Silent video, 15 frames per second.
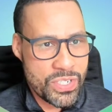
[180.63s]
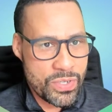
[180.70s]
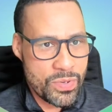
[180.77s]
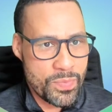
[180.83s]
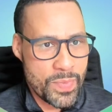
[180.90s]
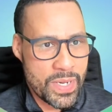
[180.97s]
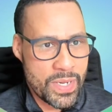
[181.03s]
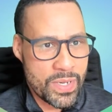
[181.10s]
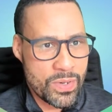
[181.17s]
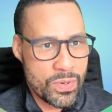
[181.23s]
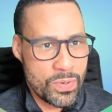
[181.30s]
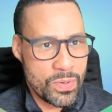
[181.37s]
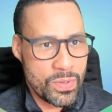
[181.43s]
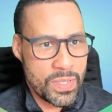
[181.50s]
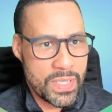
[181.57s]

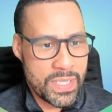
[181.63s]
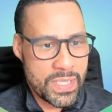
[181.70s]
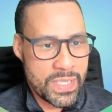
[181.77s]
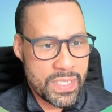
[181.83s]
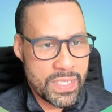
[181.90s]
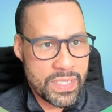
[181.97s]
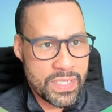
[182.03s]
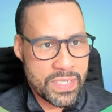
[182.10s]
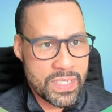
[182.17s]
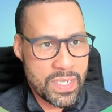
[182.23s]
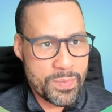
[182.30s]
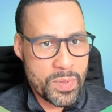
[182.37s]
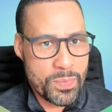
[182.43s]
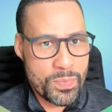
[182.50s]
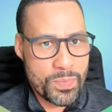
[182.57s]
Michael, is let
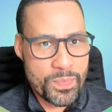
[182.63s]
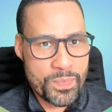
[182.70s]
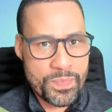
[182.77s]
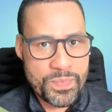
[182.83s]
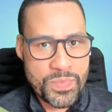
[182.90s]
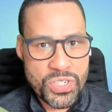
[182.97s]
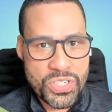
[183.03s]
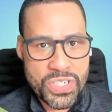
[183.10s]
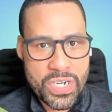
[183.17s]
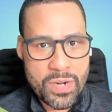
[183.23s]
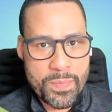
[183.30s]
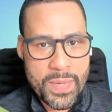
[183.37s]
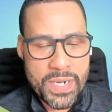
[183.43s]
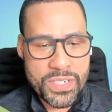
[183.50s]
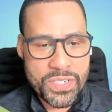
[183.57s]
me share
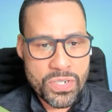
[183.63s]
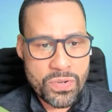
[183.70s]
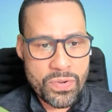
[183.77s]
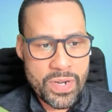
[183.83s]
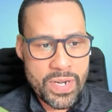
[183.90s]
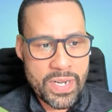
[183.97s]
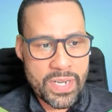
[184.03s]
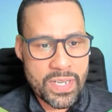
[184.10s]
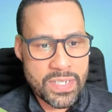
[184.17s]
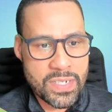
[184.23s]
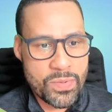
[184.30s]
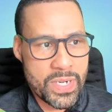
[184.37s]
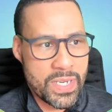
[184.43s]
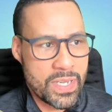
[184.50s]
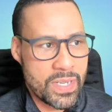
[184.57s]
my screen because I
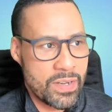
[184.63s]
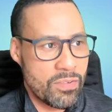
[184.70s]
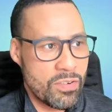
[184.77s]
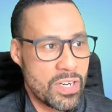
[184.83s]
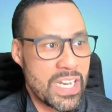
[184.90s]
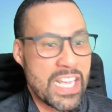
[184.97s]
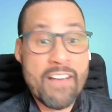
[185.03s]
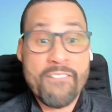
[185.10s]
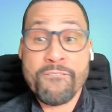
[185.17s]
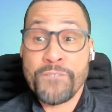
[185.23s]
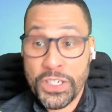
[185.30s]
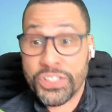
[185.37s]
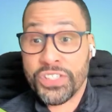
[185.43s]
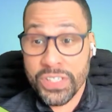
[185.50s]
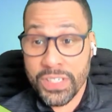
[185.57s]
want to like
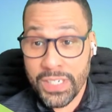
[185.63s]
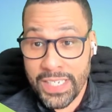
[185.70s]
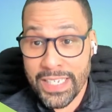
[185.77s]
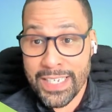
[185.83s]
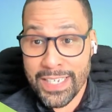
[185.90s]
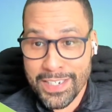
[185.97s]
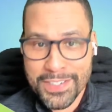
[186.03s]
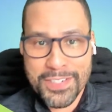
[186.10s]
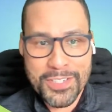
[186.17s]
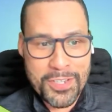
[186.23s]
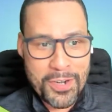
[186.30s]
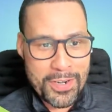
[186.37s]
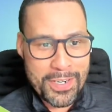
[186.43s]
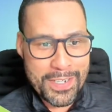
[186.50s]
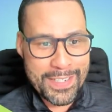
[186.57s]
officially get us
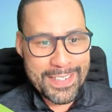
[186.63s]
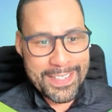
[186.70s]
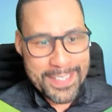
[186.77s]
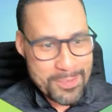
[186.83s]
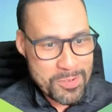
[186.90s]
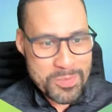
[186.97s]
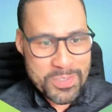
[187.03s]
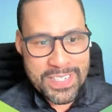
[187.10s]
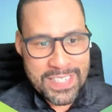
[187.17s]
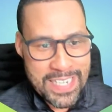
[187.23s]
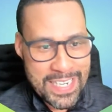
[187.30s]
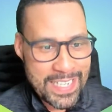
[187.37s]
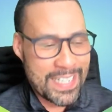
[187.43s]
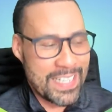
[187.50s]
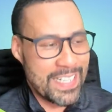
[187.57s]
started. We were just
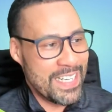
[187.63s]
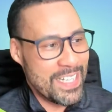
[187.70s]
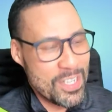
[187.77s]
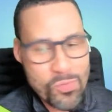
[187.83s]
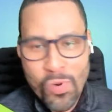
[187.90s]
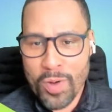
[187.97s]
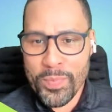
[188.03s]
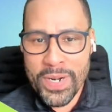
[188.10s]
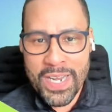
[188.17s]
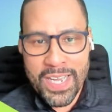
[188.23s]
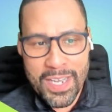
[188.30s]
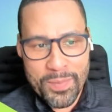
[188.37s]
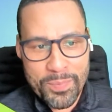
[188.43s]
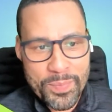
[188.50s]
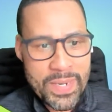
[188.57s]
kind of warming
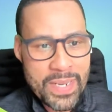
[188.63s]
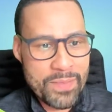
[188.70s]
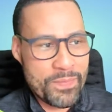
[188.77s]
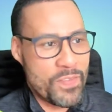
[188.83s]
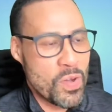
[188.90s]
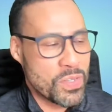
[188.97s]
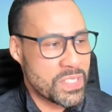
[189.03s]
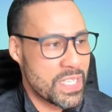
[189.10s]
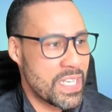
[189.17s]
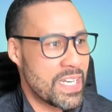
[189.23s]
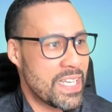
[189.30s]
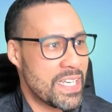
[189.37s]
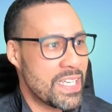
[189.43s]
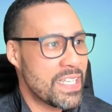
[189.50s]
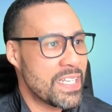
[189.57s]
up, letting folks get
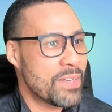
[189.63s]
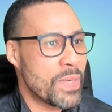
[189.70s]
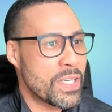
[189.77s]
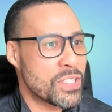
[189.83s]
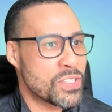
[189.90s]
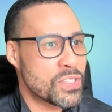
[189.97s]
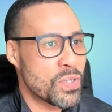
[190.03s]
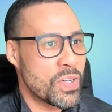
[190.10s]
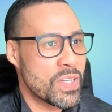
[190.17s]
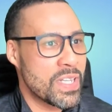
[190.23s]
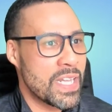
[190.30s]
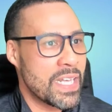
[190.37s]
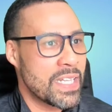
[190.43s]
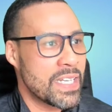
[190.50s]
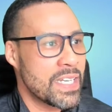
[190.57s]
in, making sure
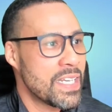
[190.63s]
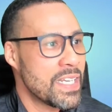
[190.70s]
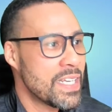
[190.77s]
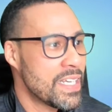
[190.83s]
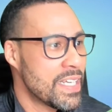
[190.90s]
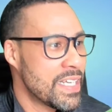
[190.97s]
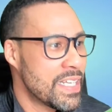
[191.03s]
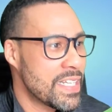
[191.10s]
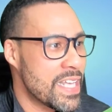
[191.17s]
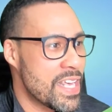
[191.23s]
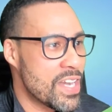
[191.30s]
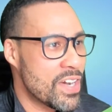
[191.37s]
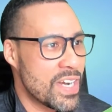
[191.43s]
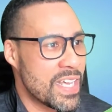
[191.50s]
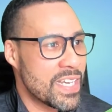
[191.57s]
that the
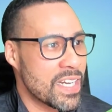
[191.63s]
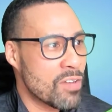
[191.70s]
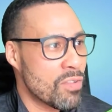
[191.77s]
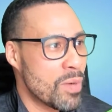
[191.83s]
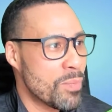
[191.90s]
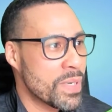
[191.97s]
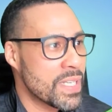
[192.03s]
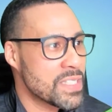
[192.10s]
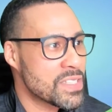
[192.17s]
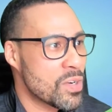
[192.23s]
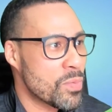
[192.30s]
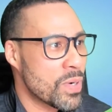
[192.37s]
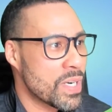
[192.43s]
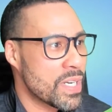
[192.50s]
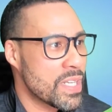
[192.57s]
internet grumblings are
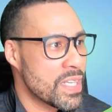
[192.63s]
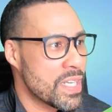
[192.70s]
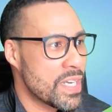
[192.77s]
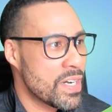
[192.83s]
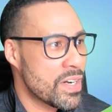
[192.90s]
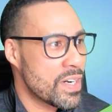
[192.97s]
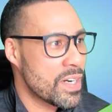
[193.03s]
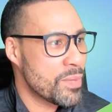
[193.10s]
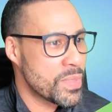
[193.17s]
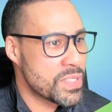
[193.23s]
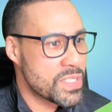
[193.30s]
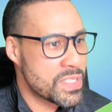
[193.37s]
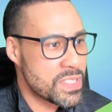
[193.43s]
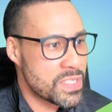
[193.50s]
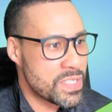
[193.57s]
working there. Let me
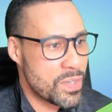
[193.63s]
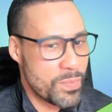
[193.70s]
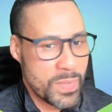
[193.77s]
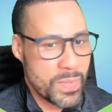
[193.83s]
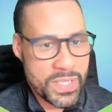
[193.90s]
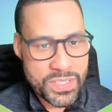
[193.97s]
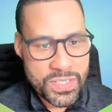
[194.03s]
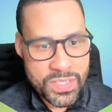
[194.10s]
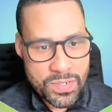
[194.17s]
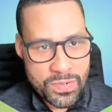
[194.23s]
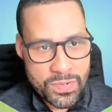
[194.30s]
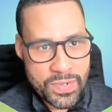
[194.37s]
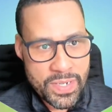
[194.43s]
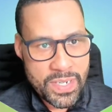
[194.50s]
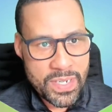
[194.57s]
share my
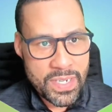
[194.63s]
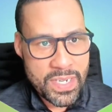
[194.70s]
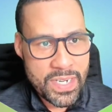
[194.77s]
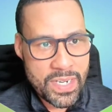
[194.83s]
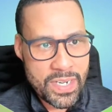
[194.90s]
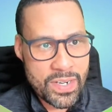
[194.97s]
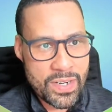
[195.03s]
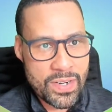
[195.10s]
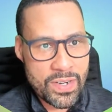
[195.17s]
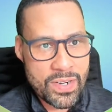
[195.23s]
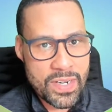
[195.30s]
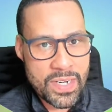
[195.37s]
screen here.